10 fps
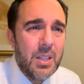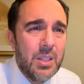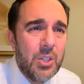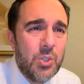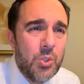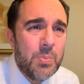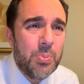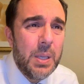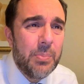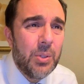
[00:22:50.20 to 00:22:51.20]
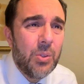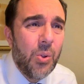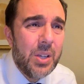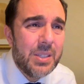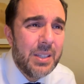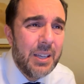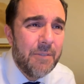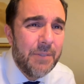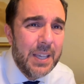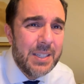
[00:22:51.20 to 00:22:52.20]
The Jewish people lost their
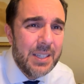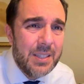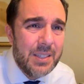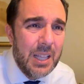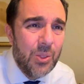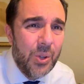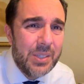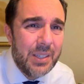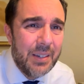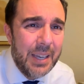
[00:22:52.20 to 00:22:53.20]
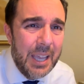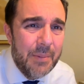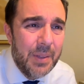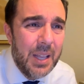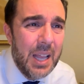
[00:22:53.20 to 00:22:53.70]
faces. They lost their name.